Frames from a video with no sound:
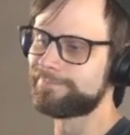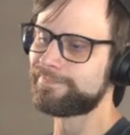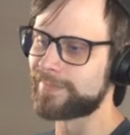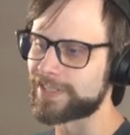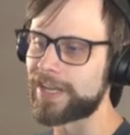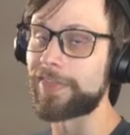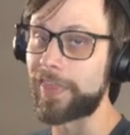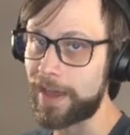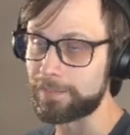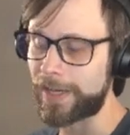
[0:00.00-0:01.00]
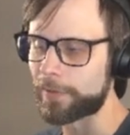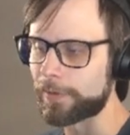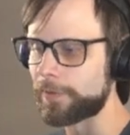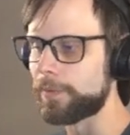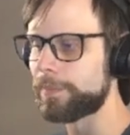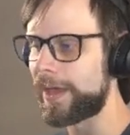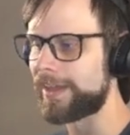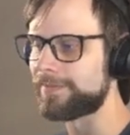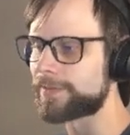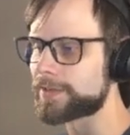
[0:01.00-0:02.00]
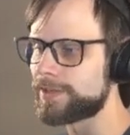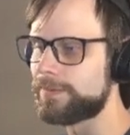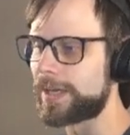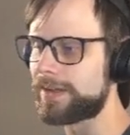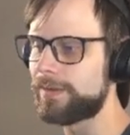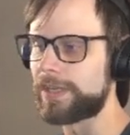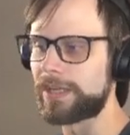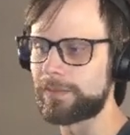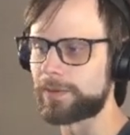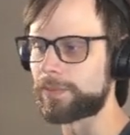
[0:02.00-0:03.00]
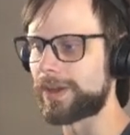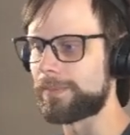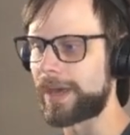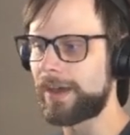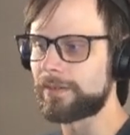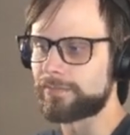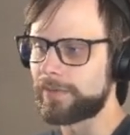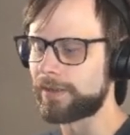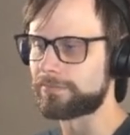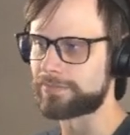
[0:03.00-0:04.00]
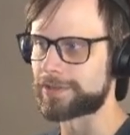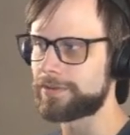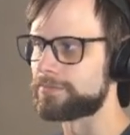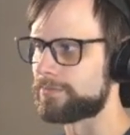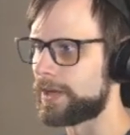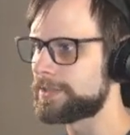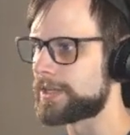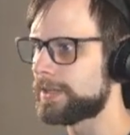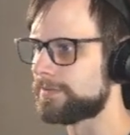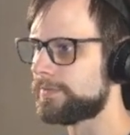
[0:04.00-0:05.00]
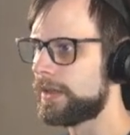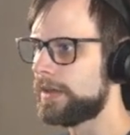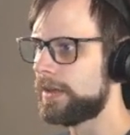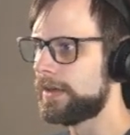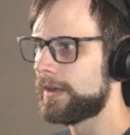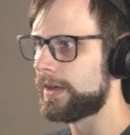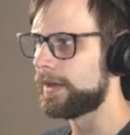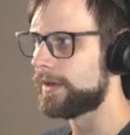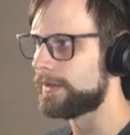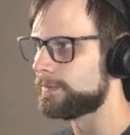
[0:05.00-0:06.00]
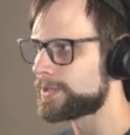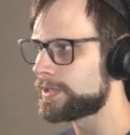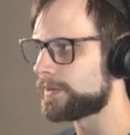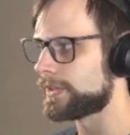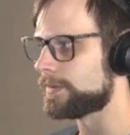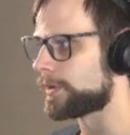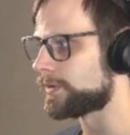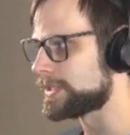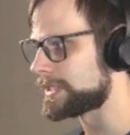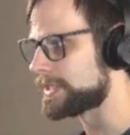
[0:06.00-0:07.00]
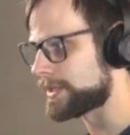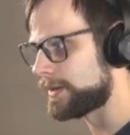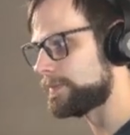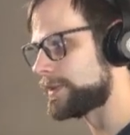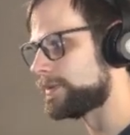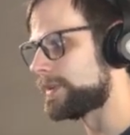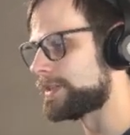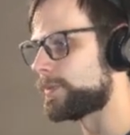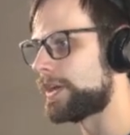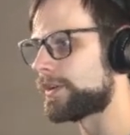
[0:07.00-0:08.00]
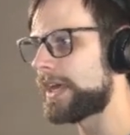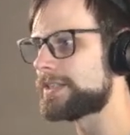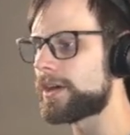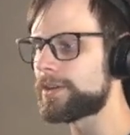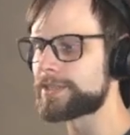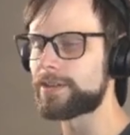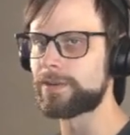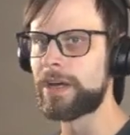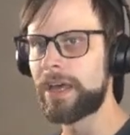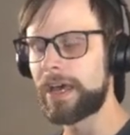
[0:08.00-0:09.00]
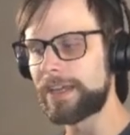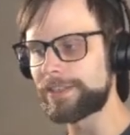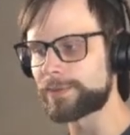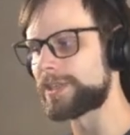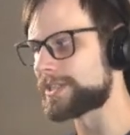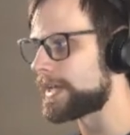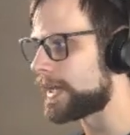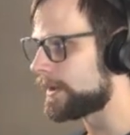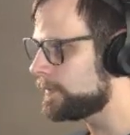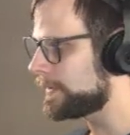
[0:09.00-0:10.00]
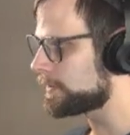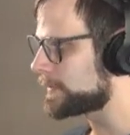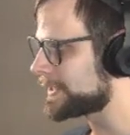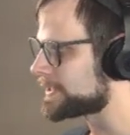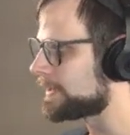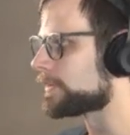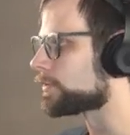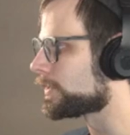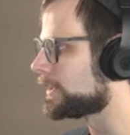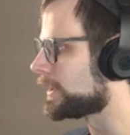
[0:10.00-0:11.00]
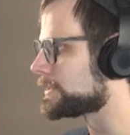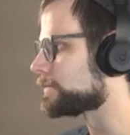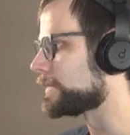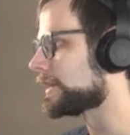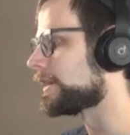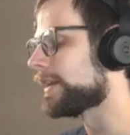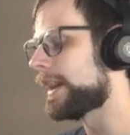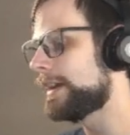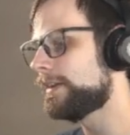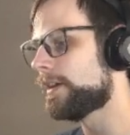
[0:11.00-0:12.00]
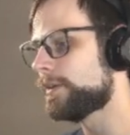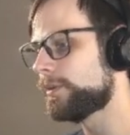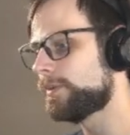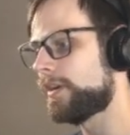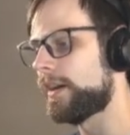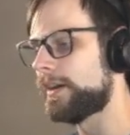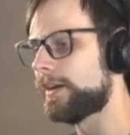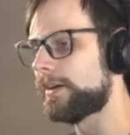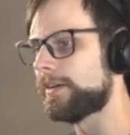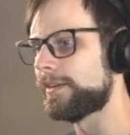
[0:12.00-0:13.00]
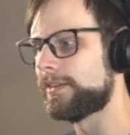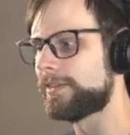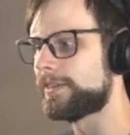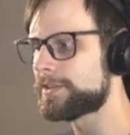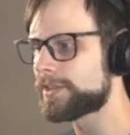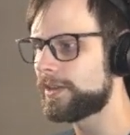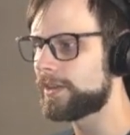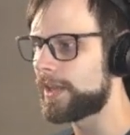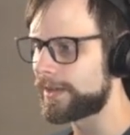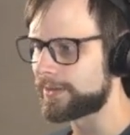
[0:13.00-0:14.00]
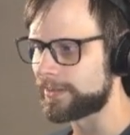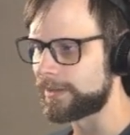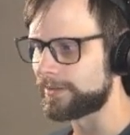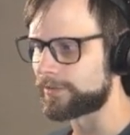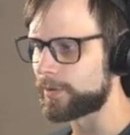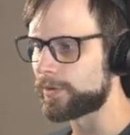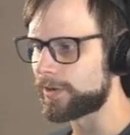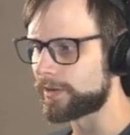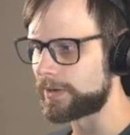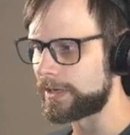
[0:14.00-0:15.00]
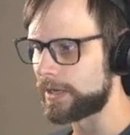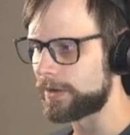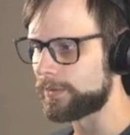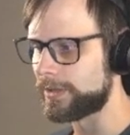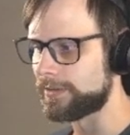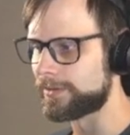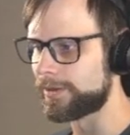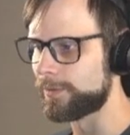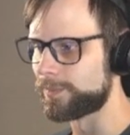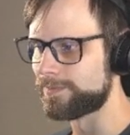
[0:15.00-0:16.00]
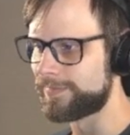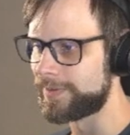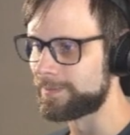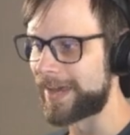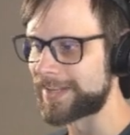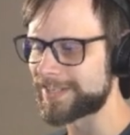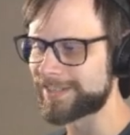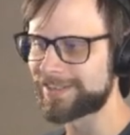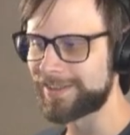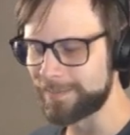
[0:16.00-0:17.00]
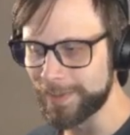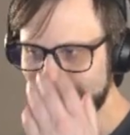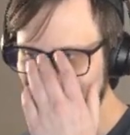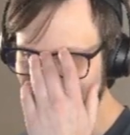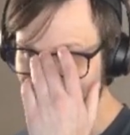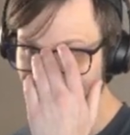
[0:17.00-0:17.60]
It's not that powerful, but for two mana, being able to bring it back, like, sure, I'll take it. Uh, and we'll see what the opponent is up to as well. Guys, also, I just want to say, I hope everybody's having a really nice weekend. I know uh, there's a lot of things going on right now in the, the Magic community.